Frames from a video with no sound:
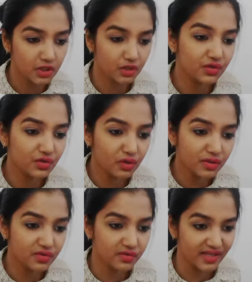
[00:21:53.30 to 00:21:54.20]
You're so
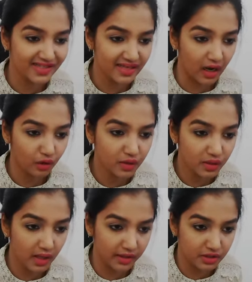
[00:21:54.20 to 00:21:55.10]
stressed
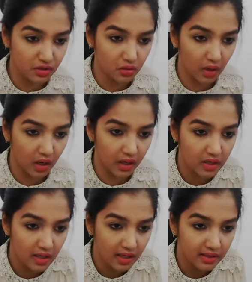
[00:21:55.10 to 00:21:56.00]
out that you
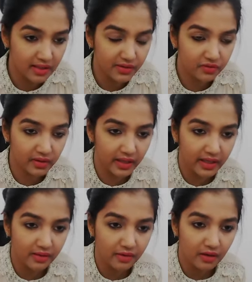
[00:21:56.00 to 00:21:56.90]
are
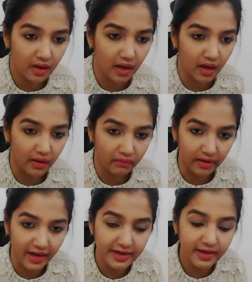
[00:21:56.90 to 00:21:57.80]
literally
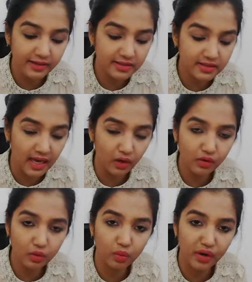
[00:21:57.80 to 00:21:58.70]
writing
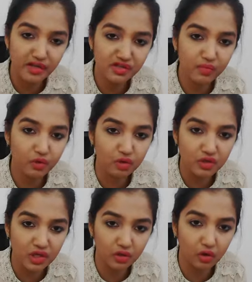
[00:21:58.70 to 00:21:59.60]
down what is the
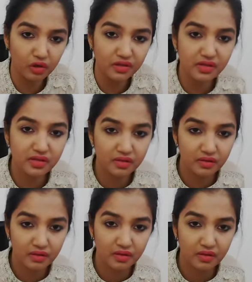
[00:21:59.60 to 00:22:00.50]
pros and
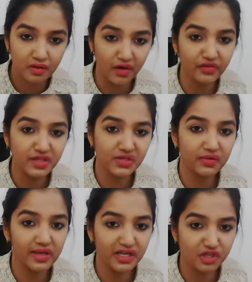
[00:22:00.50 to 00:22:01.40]
cons of
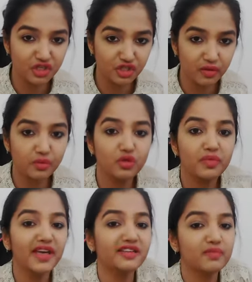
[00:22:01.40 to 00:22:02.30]
this relationship to
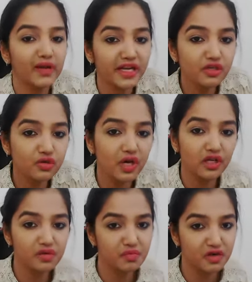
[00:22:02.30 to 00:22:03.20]
be explained to the other